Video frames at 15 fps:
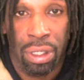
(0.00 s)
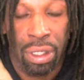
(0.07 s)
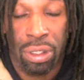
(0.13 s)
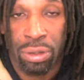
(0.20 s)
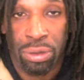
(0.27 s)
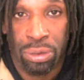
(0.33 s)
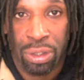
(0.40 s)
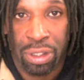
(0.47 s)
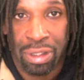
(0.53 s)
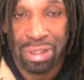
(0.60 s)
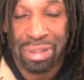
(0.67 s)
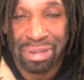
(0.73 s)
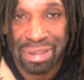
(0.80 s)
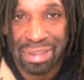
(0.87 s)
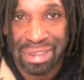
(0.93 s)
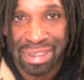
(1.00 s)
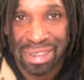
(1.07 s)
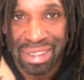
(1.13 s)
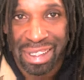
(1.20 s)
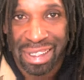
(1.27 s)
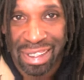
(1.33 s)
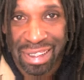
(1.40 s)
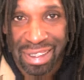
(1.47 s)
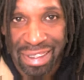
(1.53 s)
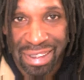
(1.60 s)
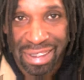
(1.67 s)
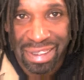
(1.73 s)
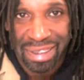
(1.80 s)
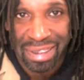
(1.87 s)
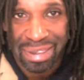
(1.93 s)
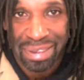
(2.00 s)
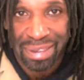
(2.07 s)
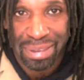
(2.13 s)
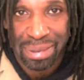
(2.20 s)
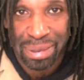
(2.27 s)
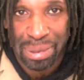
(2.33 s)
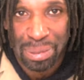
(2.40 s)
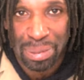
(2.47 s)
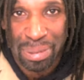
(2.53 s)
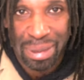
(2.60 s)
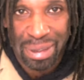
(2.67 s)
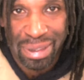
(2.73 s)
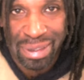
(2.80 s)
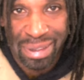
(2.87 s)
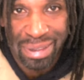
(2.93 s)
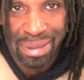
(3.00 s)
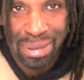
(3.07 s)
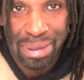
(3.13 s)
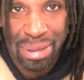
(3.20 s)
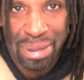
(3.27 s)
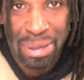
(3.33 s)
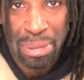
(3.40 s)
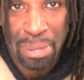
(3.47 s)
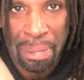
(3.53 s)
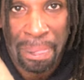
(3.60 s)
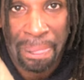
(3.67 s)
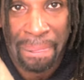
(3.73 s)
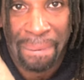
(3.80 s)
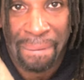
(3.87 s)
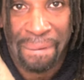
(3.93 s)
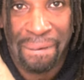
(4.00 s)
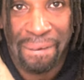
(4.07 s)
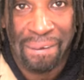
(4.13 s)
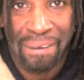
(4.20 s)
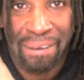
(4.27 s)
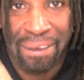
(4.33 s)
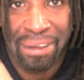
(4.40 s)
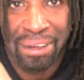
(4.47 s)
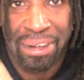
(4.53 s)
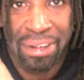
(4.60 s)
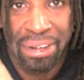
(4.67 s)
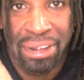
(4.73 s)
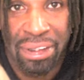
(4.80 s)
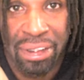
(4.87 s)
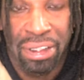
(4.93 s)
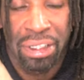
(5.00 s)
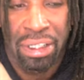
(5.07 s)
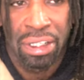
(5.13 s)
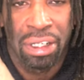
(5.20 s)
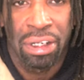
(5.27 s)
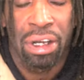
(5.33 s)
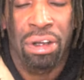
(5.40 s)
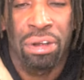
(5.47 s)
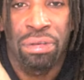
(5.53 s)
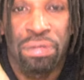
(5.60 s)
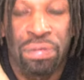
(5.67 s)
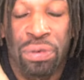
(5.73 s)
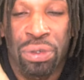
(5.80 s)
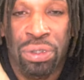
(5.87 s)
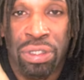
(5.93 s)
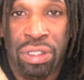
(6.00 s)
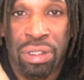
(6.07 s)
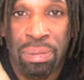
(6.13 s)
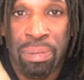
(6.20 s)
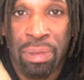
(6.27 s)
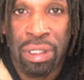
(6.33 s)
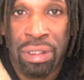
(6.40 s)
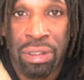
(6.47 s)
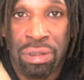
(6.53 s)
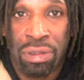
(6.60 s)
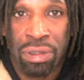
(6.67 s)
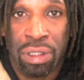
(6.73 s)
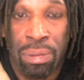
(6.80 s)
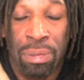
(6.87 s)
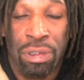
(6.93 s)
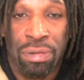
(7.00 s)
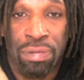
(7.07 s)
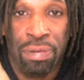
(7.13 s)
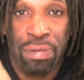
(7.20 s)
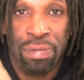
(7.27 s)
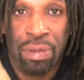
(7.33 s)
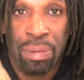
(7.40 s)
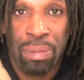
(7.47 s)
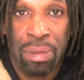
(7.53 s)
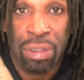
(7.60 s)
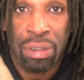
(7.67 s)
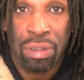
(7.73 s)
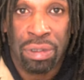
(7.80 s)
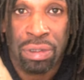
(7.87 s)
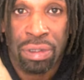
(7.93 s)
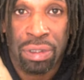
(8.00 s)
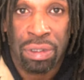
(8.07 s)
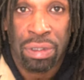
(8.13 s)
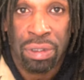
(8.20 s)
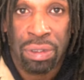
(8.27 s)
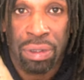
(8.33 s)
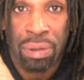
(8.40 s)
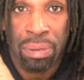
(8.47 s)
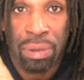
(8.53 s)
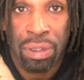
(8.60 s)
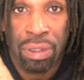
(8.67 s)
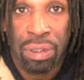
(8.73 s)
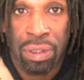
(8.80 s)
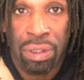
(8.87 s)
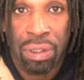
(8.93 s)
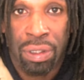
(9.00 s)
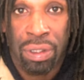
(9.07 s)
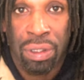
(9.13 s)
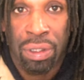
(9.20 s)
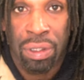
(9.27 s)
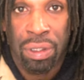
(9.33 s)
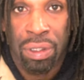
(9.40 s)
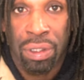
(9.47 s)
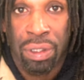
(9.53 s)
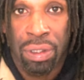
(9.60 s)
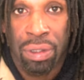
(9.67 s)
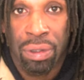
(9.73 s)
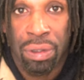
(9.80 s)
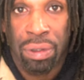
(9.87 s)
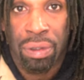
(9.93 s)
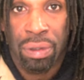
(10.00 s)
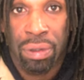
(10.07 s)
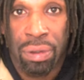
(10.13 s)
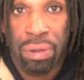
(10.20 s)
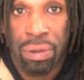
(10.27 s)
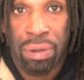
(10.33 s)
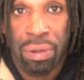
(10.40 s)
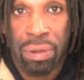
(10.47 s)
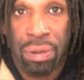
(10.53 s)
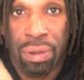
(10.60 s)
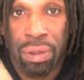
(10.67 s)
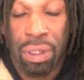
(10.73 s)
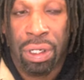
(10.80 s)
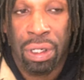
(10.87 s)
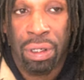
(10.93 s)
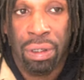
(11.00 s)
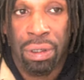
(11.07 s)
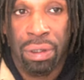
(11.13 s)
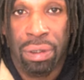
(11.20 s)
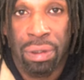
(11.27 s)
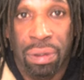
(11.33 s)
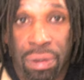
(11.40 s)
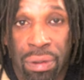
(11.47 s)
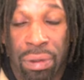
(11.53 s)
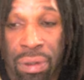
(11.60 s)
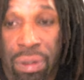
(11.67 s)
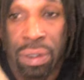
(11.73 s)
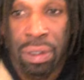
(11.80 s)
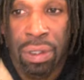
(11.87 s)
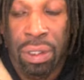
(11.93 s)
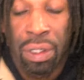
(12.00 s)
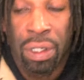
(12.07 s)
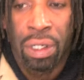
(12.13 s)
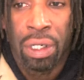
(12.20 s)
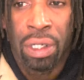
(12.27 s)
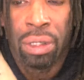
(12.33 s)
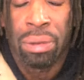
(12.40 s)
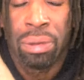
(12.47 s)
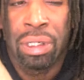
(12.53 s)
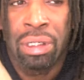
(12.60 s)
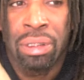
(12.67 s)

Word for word: I don't know what else to say. You know what I mean? How long have you been clean? Oh, fourteen months, coming up to fifteen months. You know what I mean? Do you want to tell us how, what what was it what, in that